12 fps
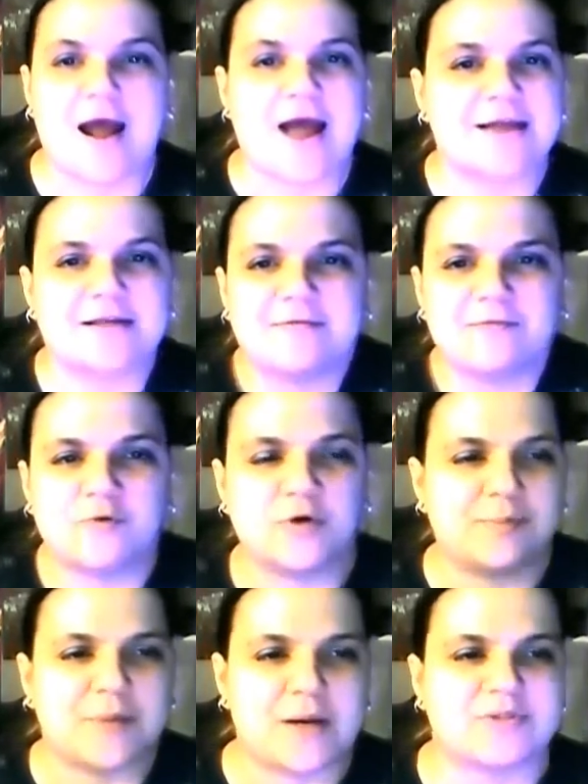can afford
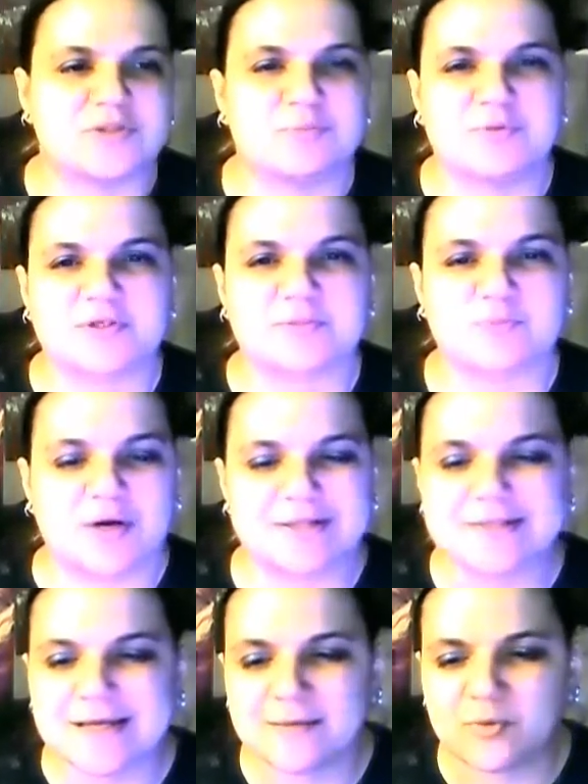to publish books more and
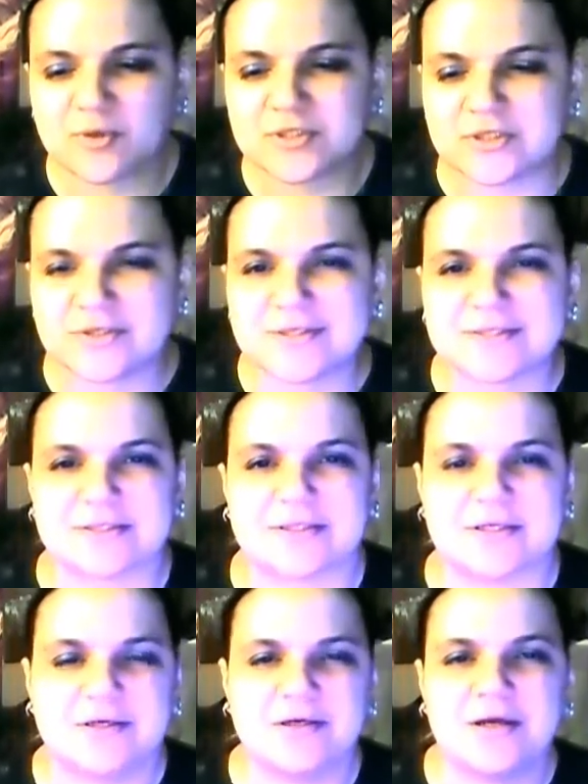take it more
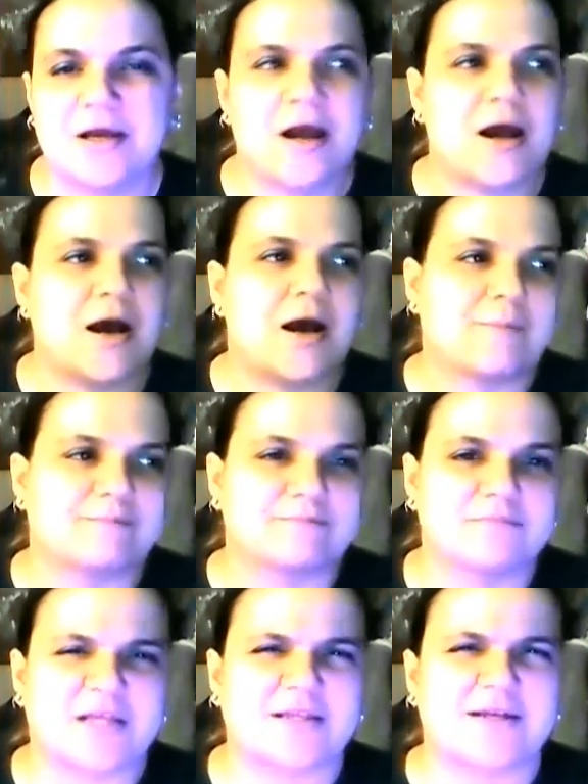seriously. Not
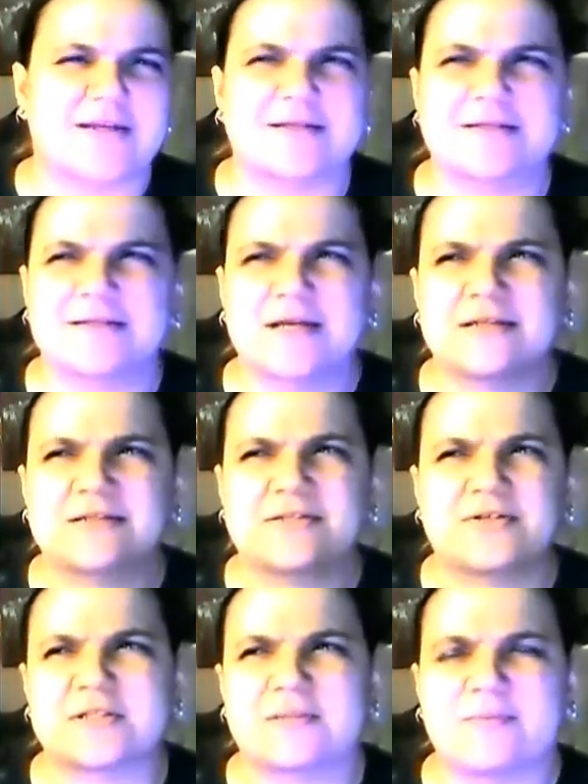that I didn't take it
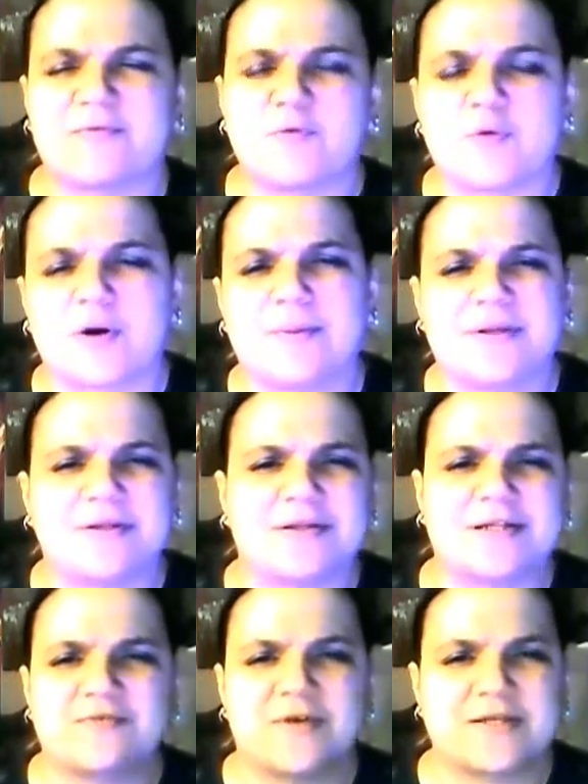seriously before, but
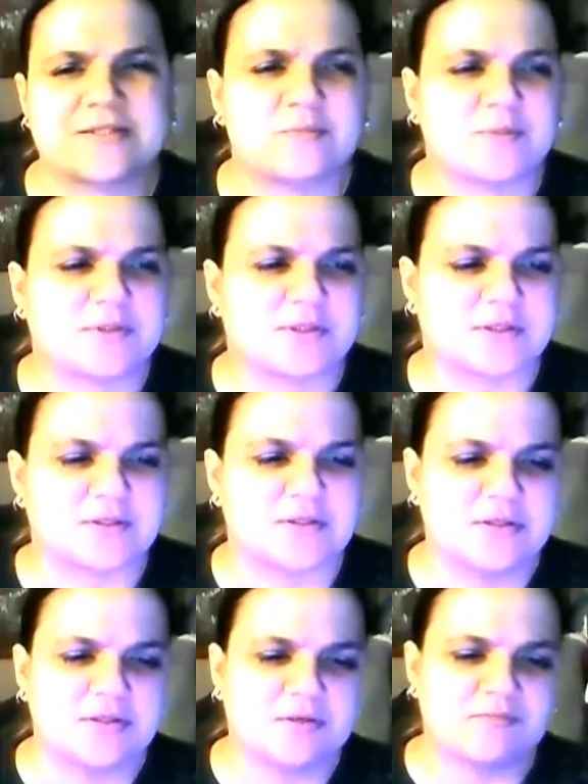let's face it, with the
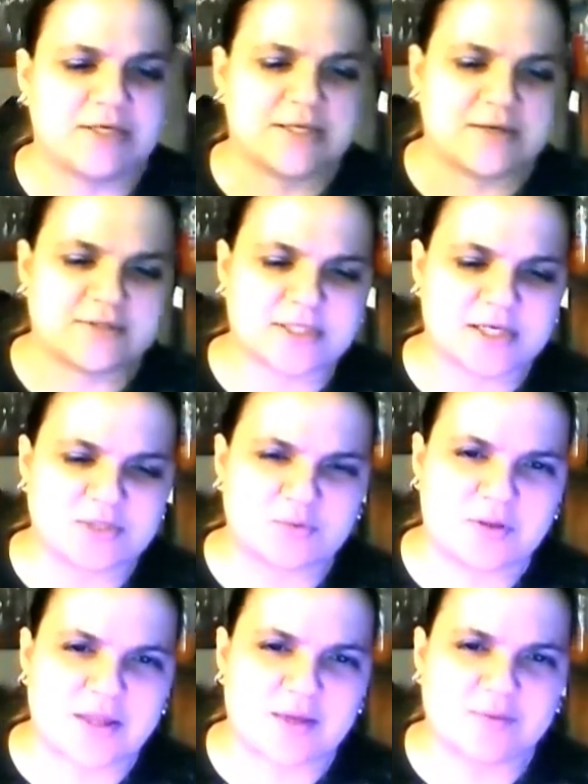retail
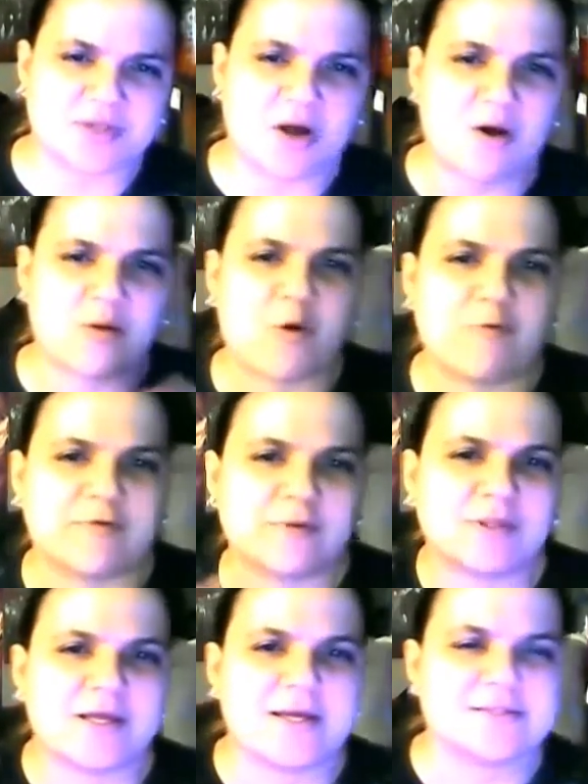schedule, it was all over the
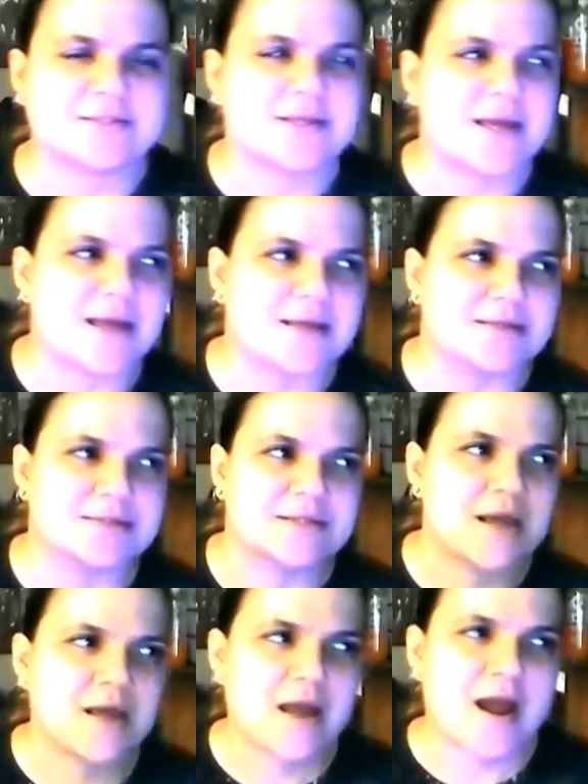place, and
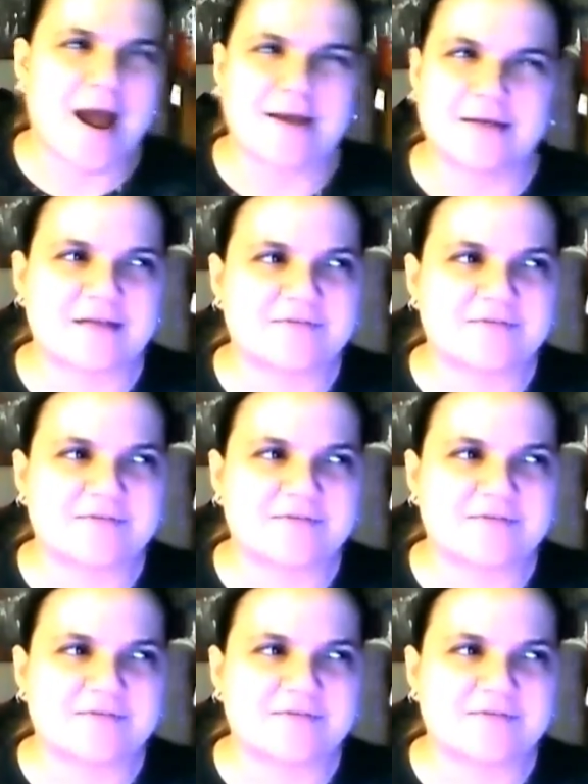I didn't have a